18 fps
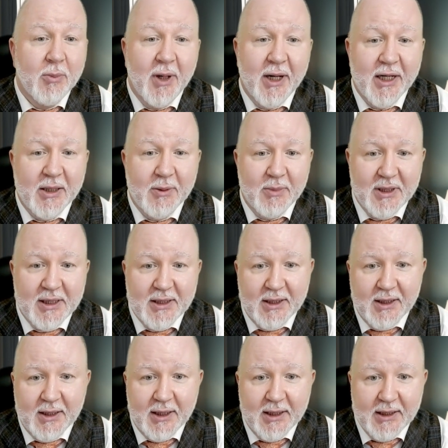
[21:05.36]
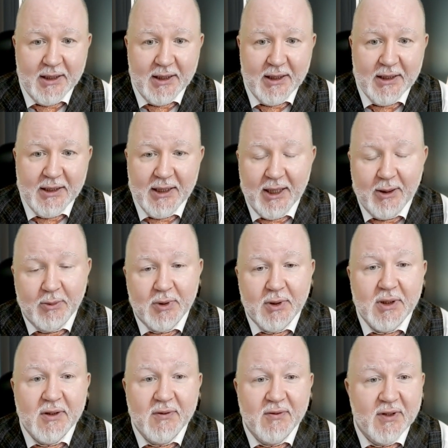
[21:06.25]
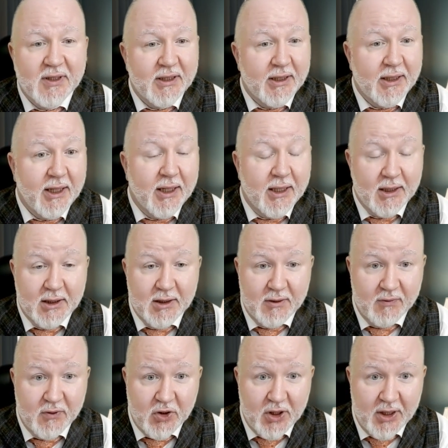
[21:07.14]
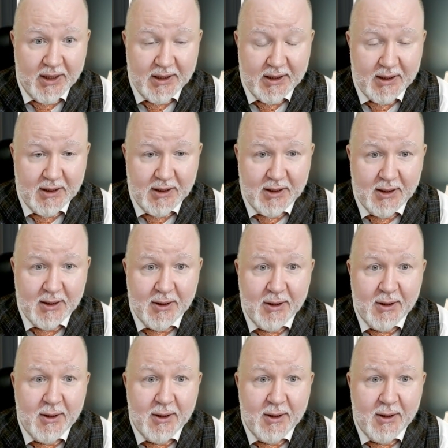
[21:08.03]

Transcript: might be seen as an attempt to defeat the ends of justice